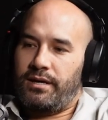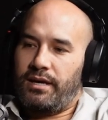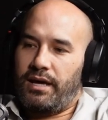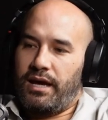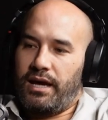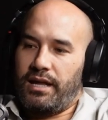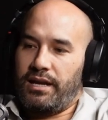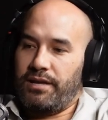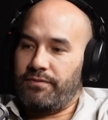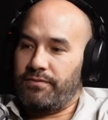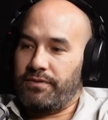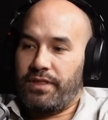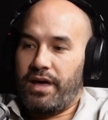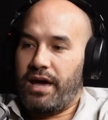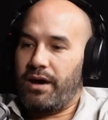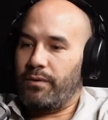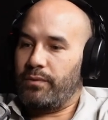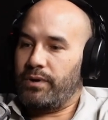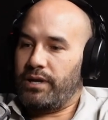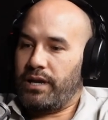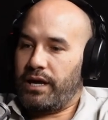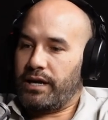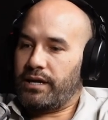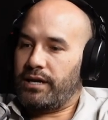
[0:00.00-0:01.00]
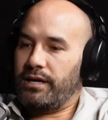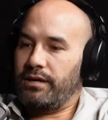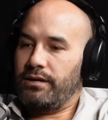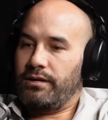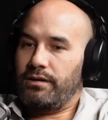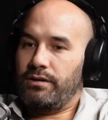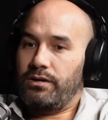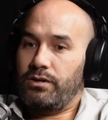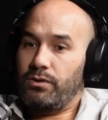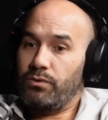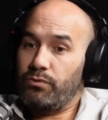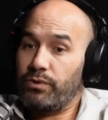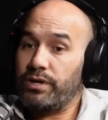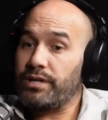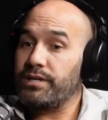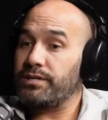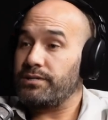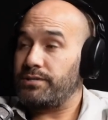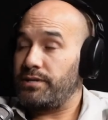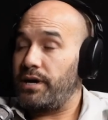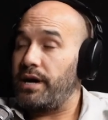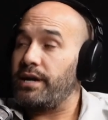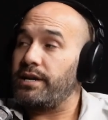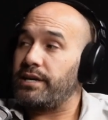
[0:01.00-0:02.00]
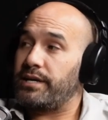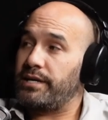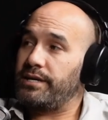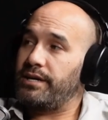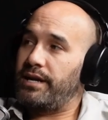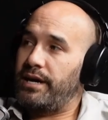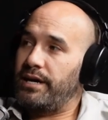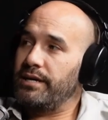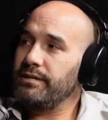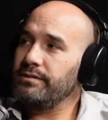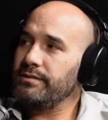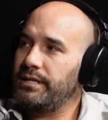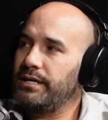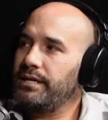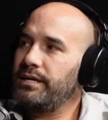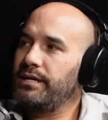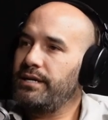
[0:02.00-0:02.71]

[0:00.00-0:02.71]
And even that, we're like redesigning it now.